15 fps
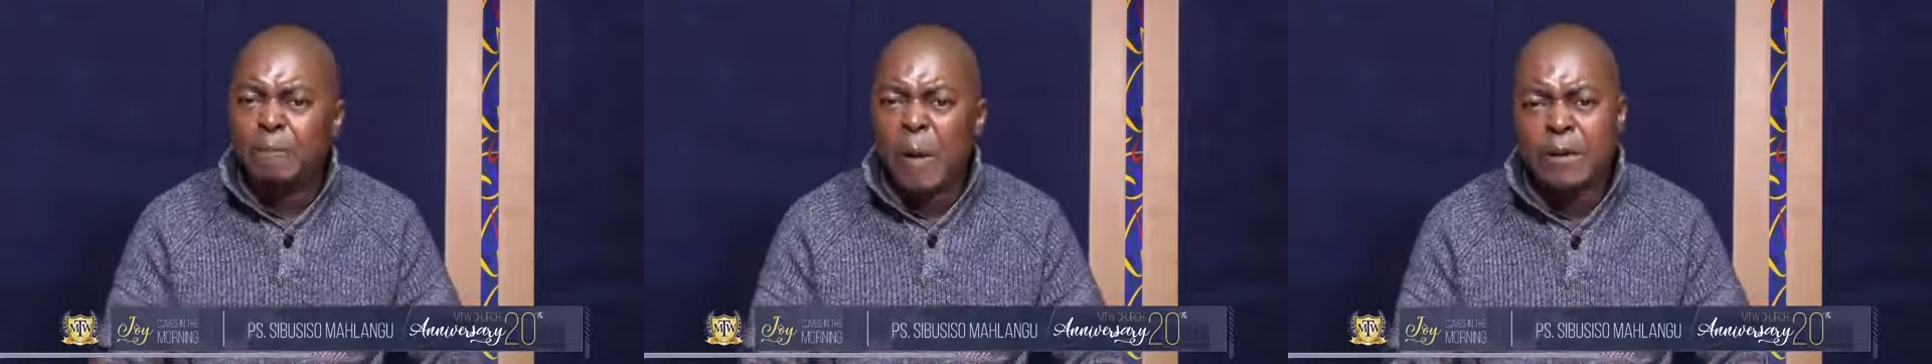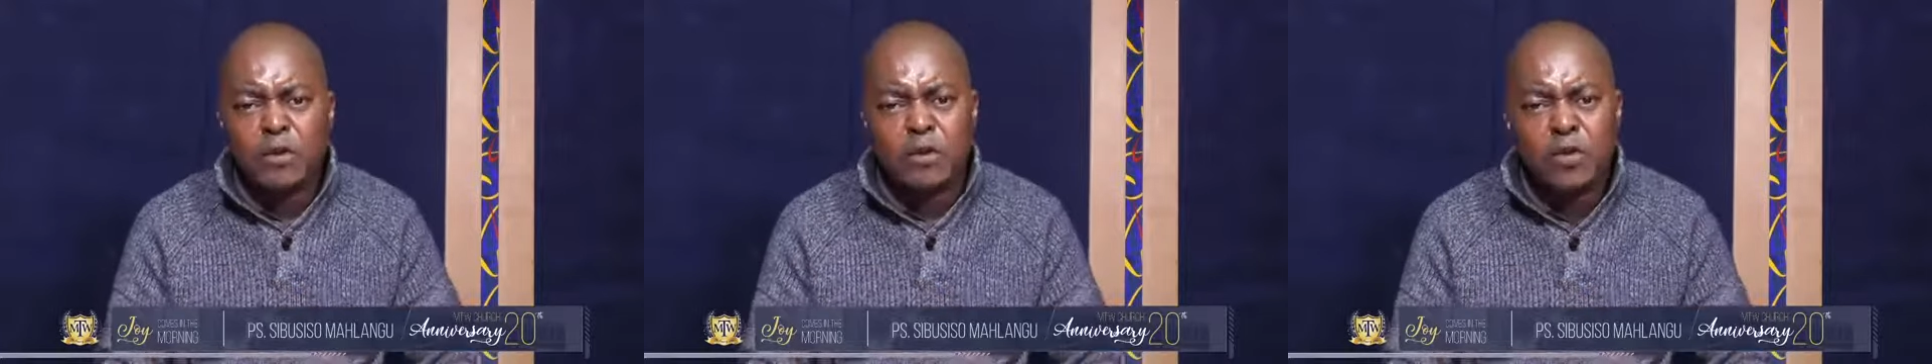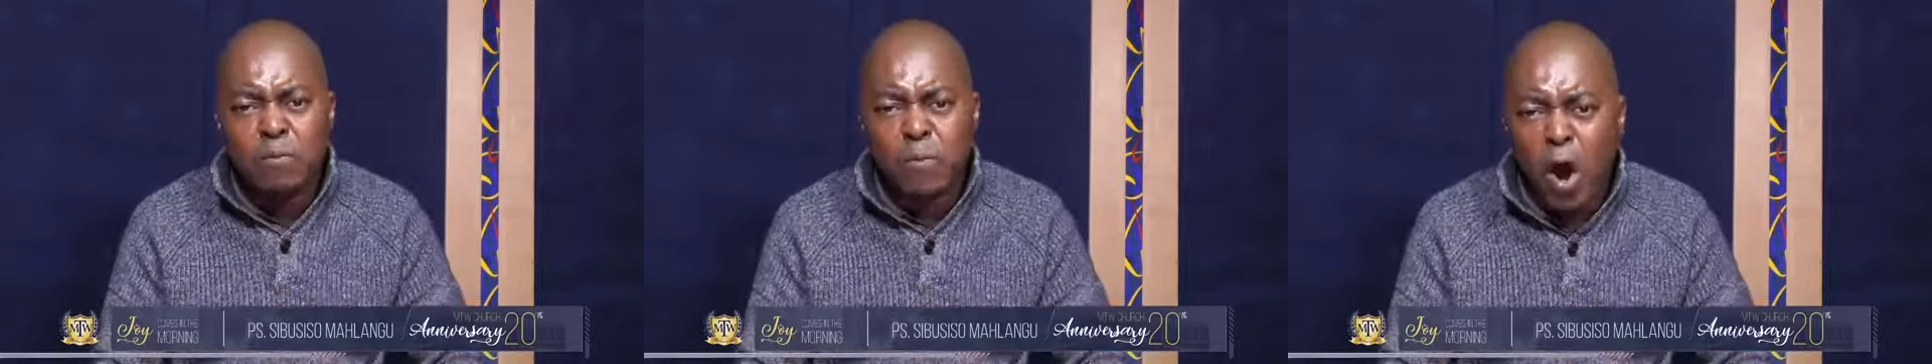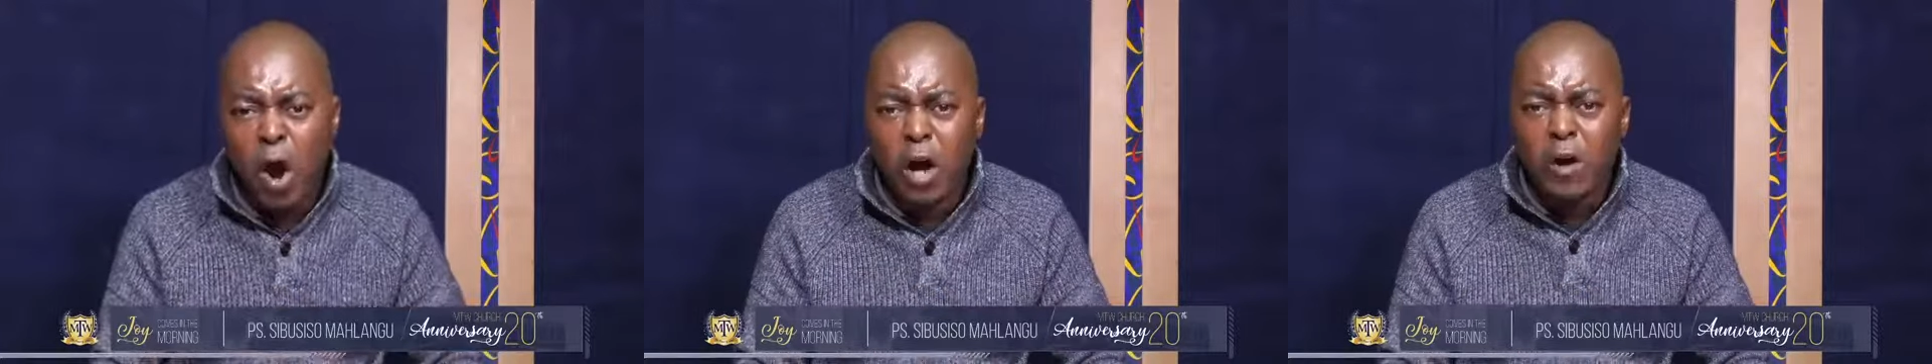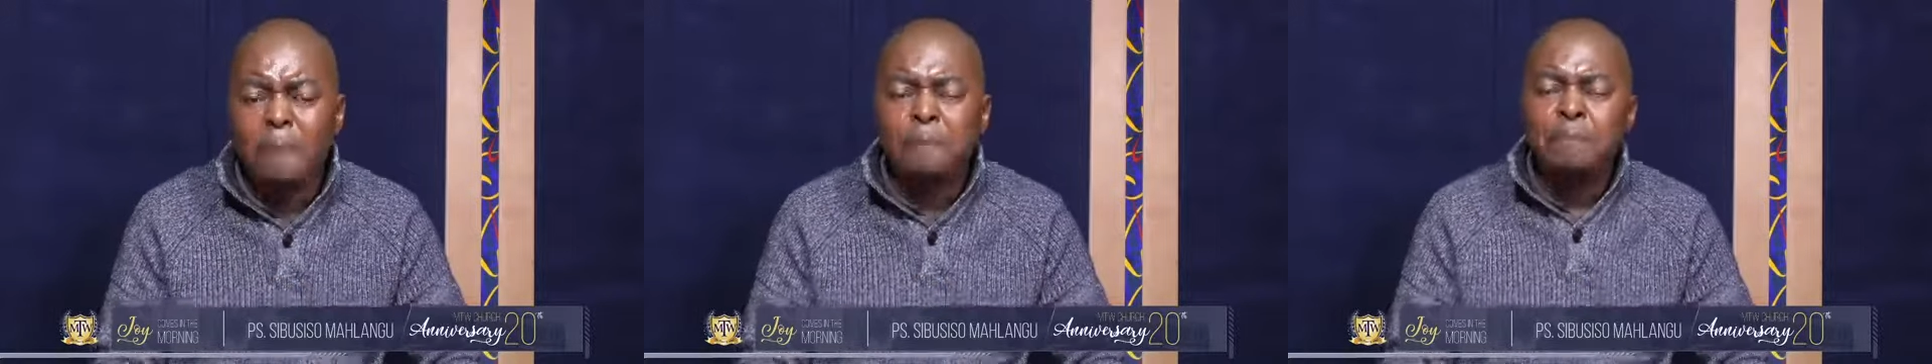And
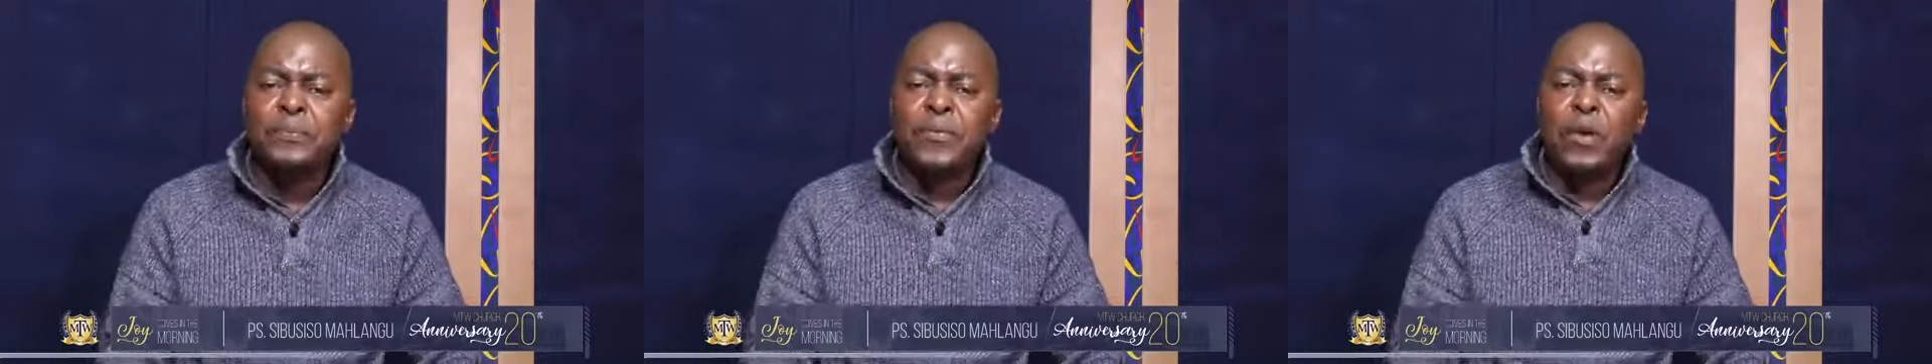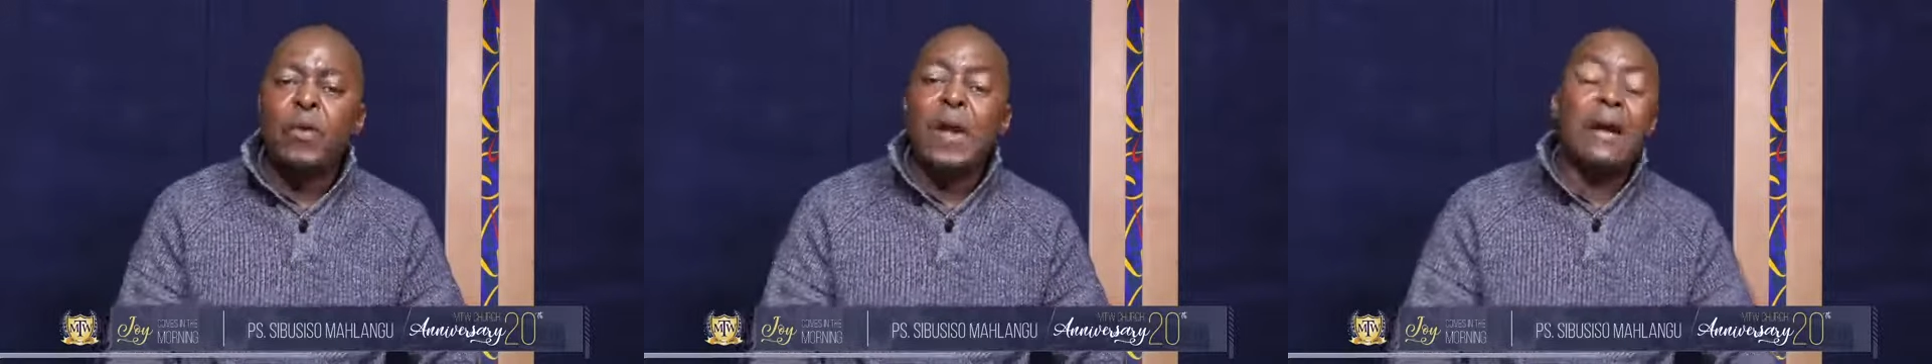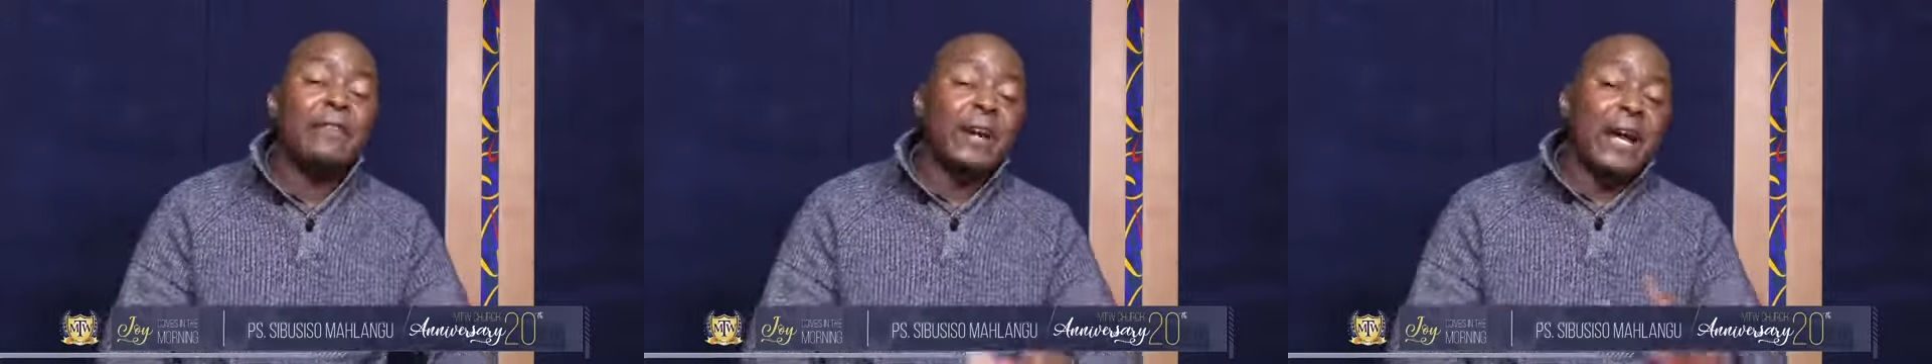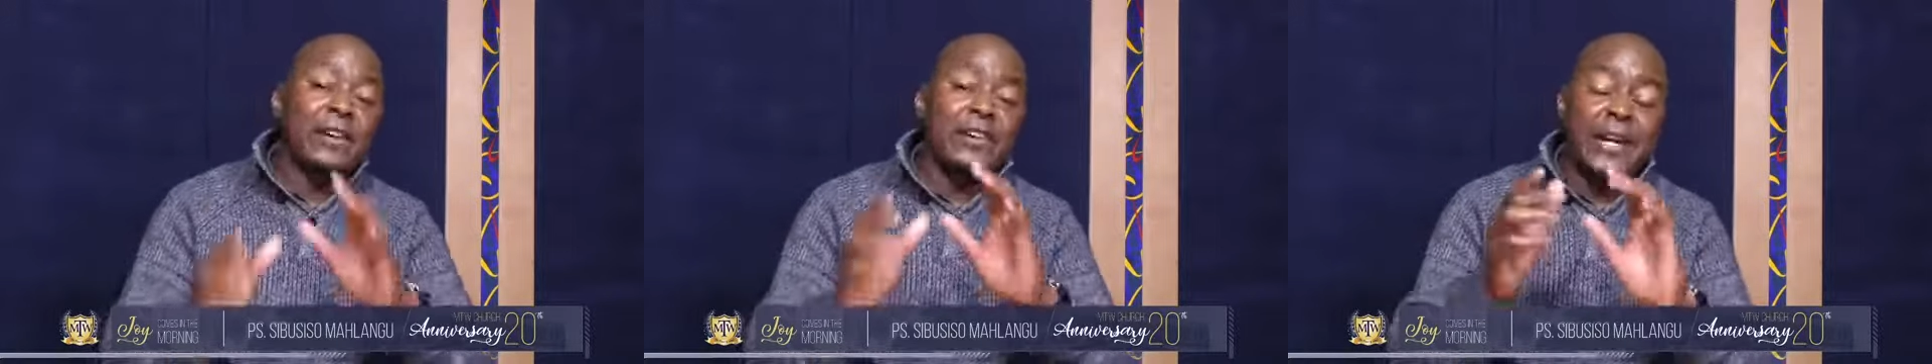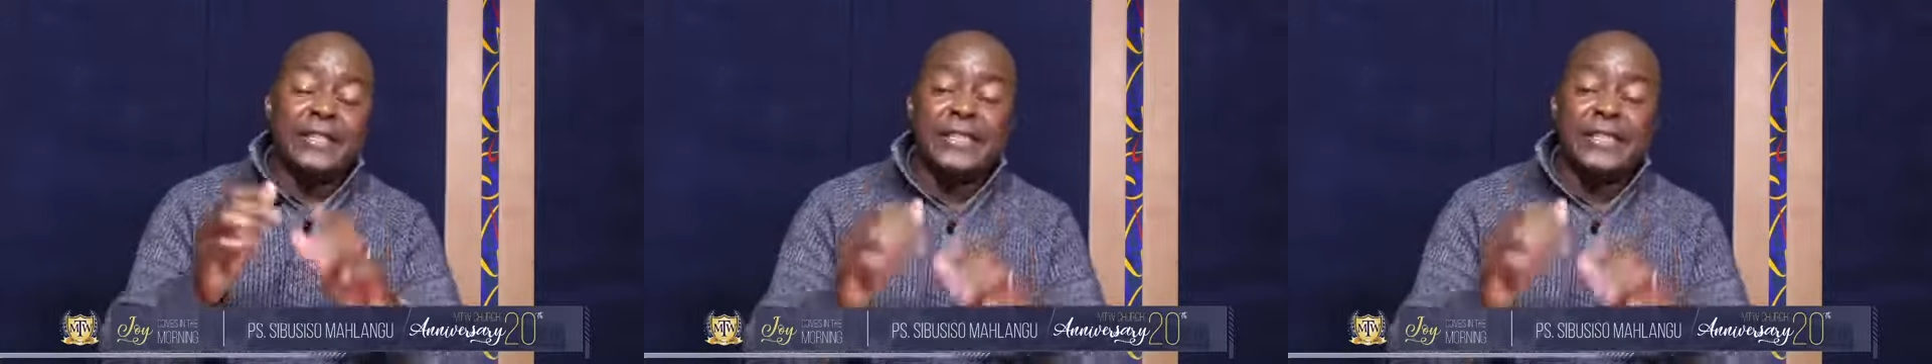tomorrow, we're having a great